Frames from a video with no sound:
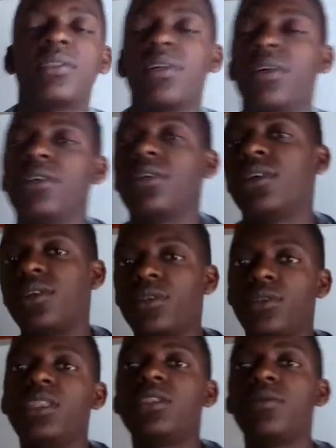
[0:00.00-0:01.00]
so
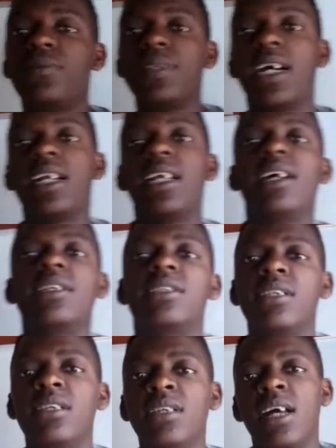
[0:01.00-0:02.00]
you need to be alert.
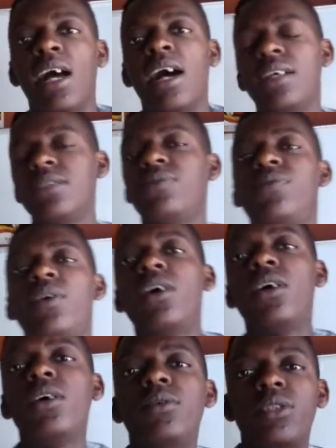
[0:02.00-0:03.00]
And
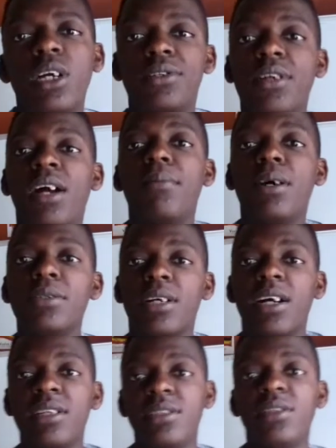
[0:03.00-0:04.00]
four, we shall talk about
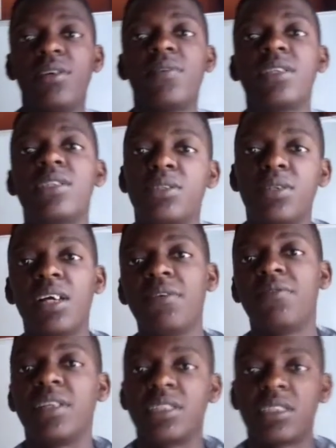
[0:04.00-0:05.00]
cardiovascular
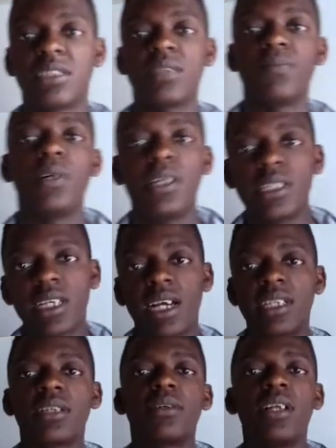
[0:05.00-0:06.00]
effects. Both
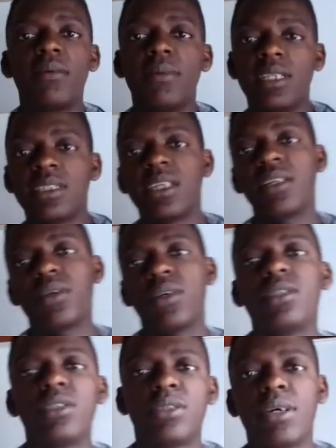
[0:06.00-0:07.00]
catecholamines and
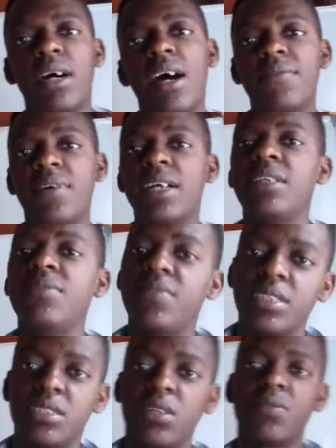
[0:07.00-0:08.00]
cortisol have an
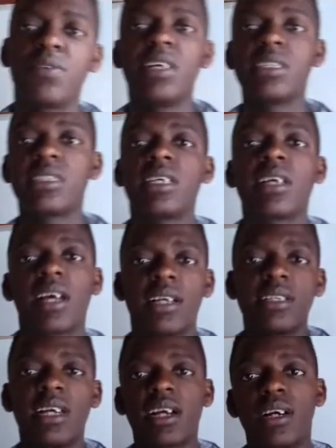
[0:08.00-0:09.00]
effect of raising
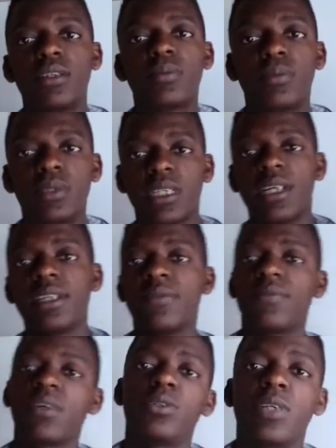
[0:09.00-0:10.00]
cardiac output and
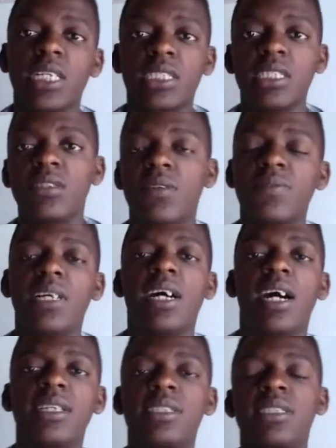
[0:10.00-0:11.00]
contractility of the
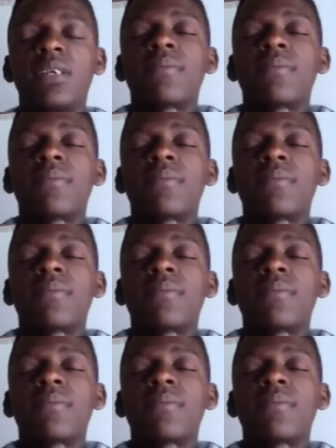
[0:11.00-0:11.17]
heart,